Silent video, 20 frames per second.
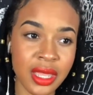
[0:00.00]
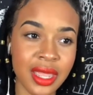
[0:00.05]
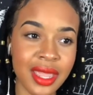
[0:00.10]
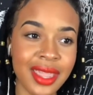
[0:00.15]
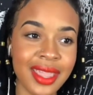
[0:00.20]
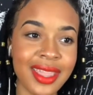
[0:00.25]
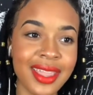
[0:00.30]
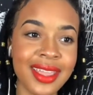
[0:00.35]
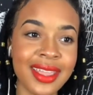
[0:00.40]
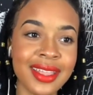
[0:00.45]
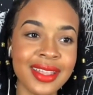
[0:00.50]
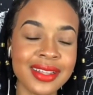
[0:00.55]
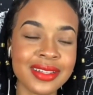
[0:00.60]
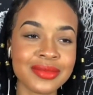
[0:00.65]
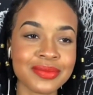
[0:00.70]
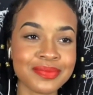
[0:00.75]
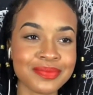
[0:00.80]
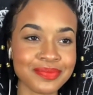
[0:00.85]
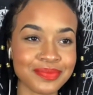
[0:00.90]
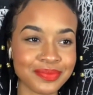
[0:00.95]
And
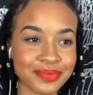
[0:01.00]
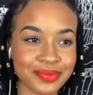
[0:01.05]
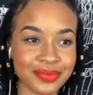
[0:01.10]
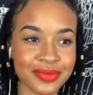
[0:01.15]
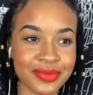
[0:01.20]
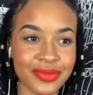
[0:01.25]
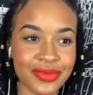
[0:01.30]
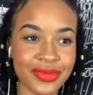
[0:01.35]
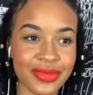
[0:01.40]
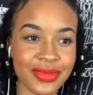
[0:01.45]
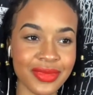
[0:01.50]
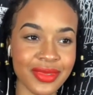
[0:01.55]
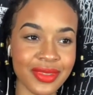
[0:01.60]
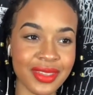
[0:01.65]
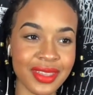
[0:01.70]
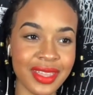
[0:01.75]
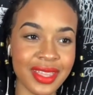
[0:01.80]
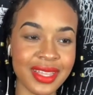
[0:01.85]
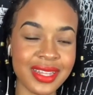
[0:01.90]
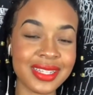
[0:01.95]

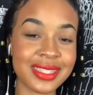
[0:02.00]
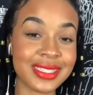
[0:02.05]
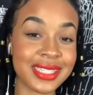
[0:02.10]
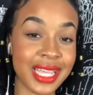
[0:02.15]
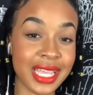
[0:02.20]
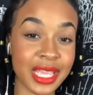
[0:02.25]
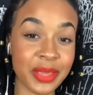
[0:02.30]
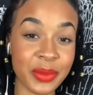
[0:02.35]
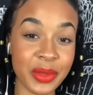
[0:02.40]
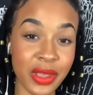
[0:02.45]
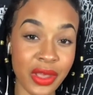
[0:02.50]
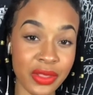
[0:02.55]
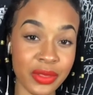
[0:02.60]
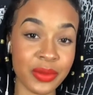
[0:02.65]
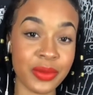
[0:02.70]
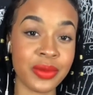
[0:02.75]
it has taken me all the